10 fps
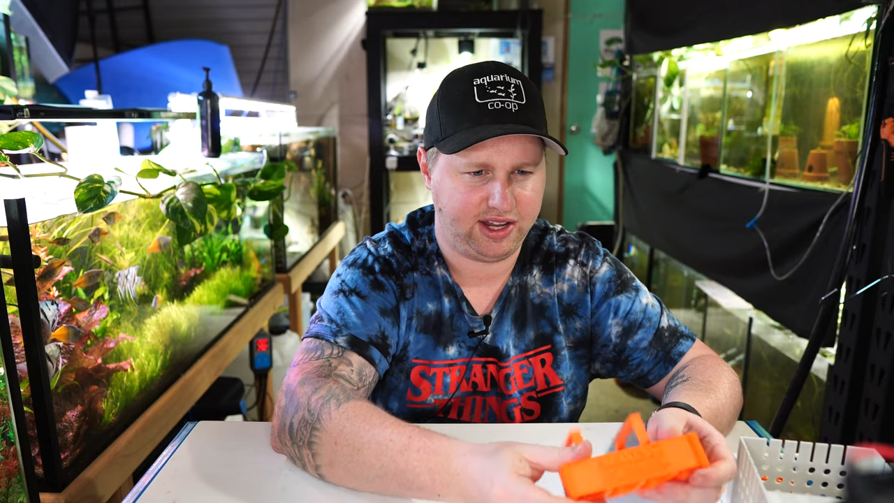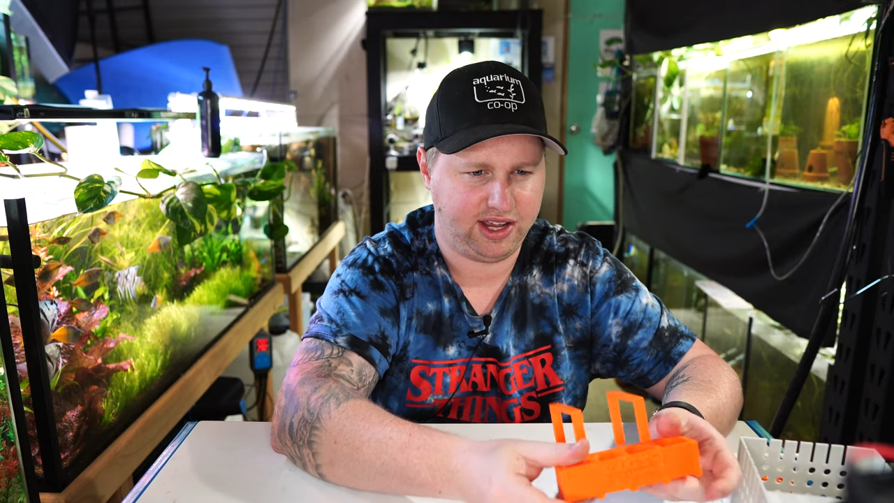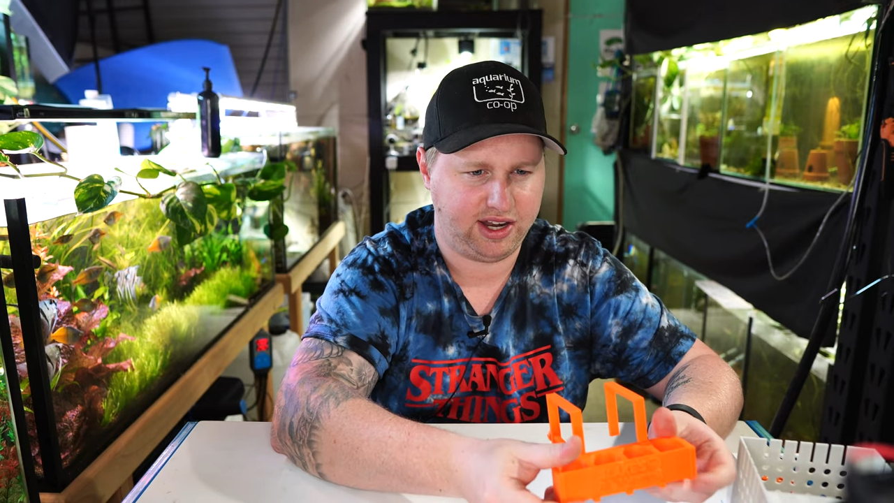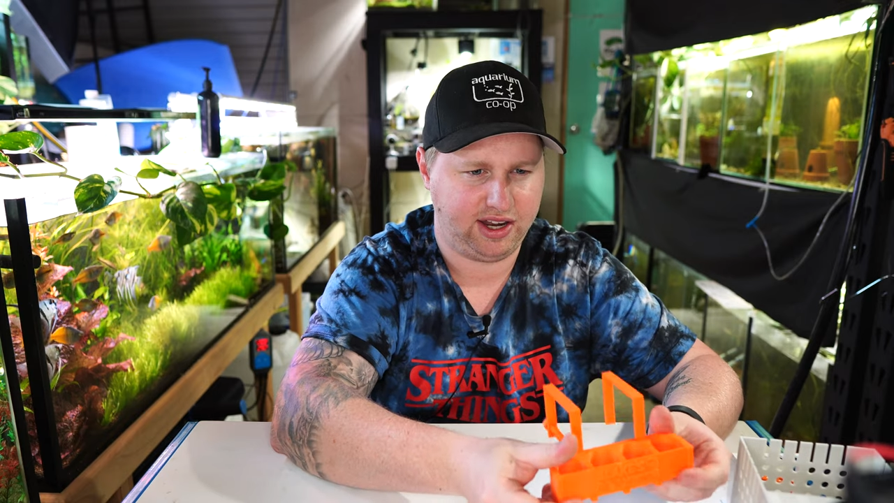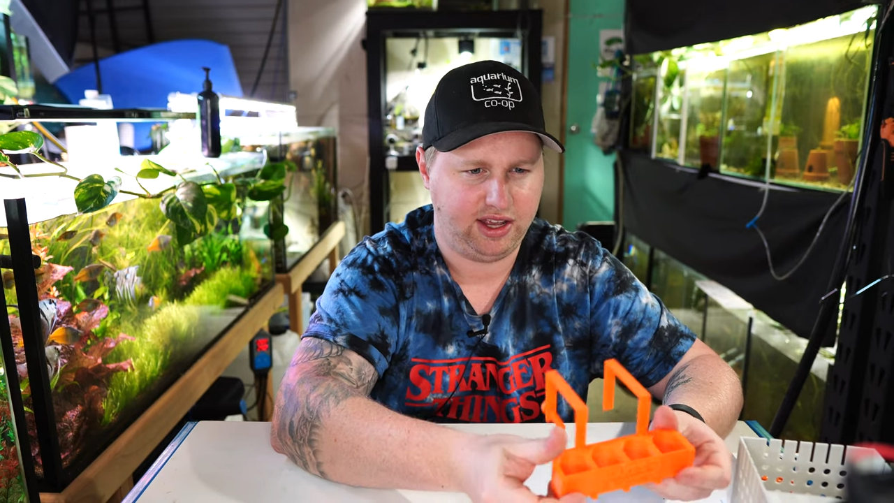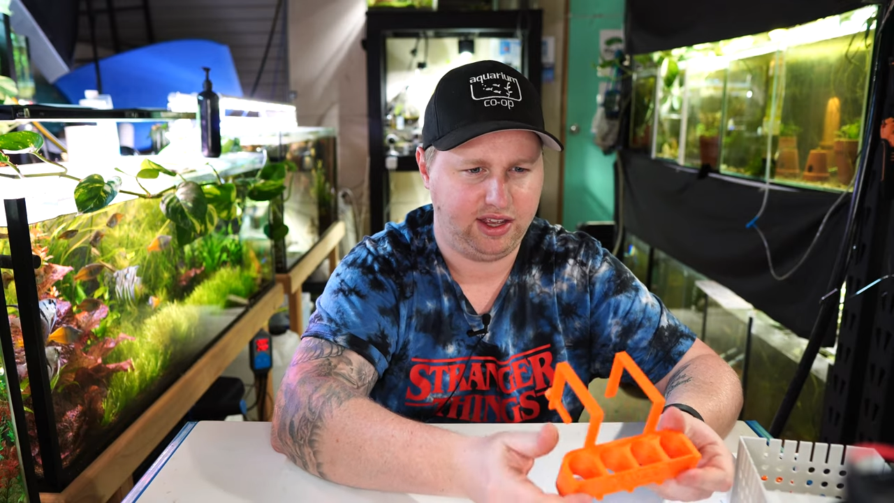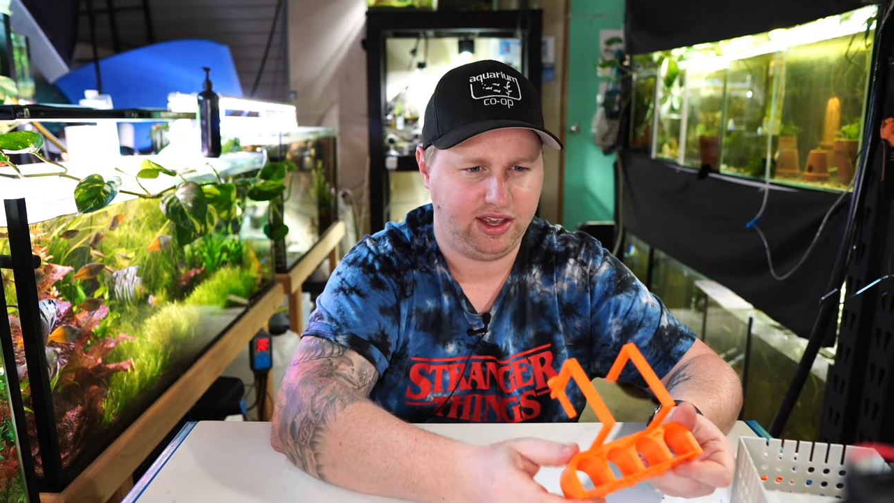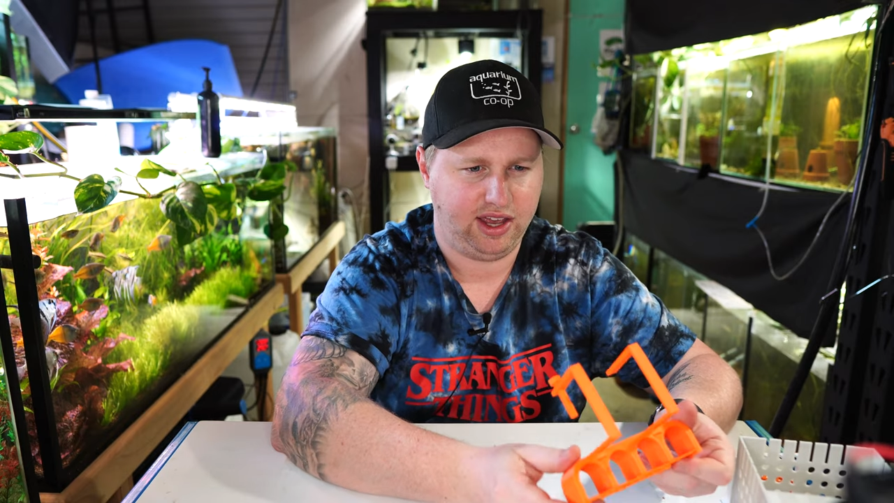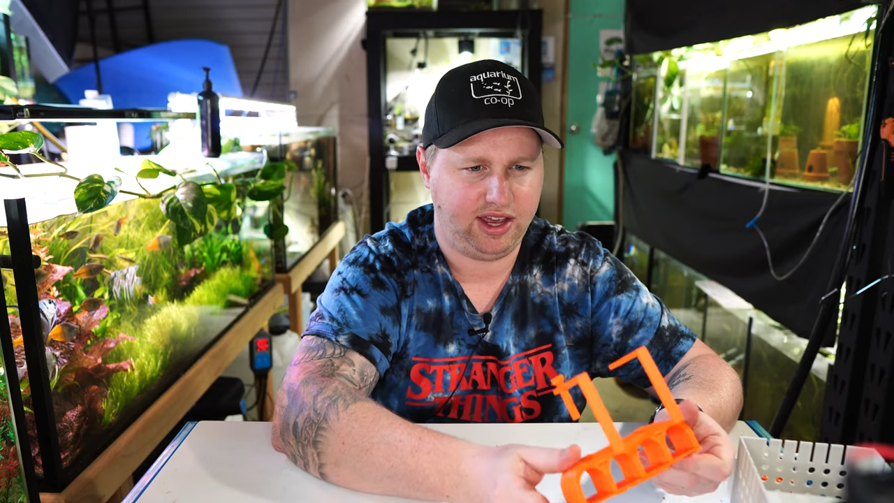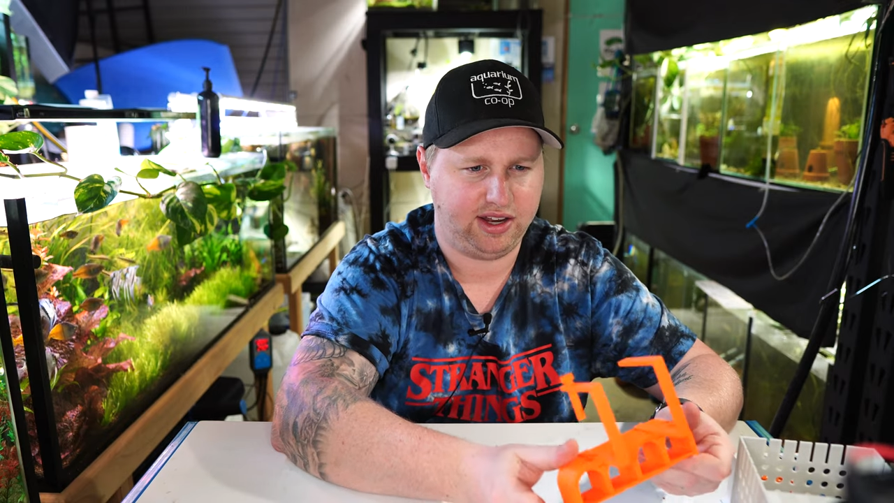again,
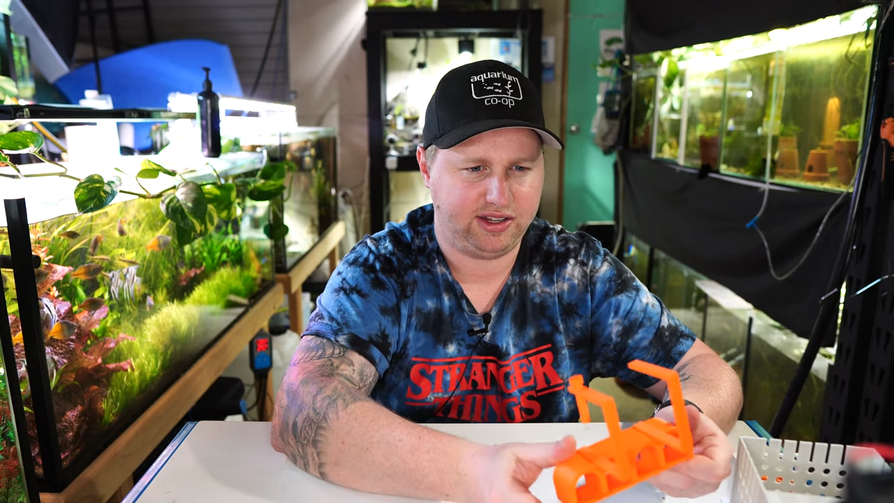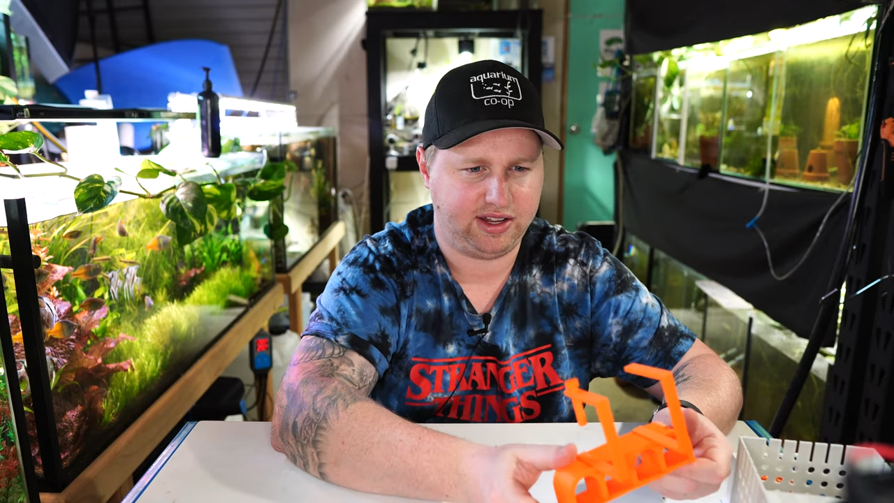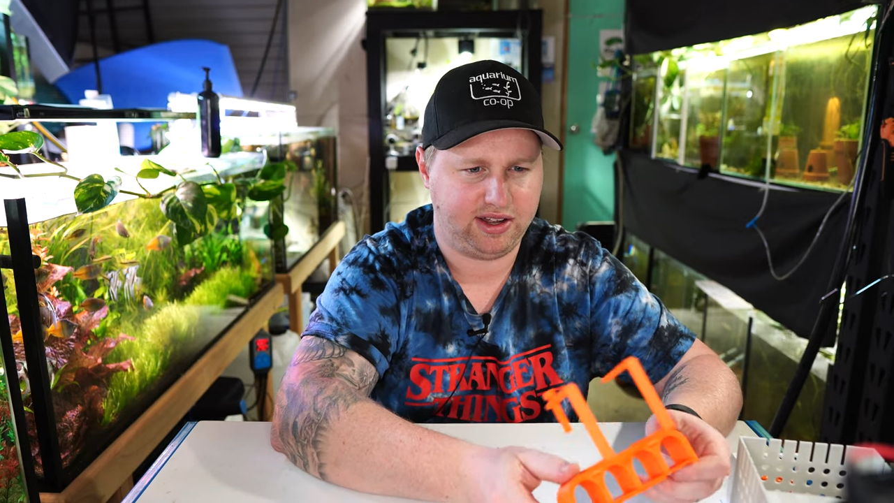and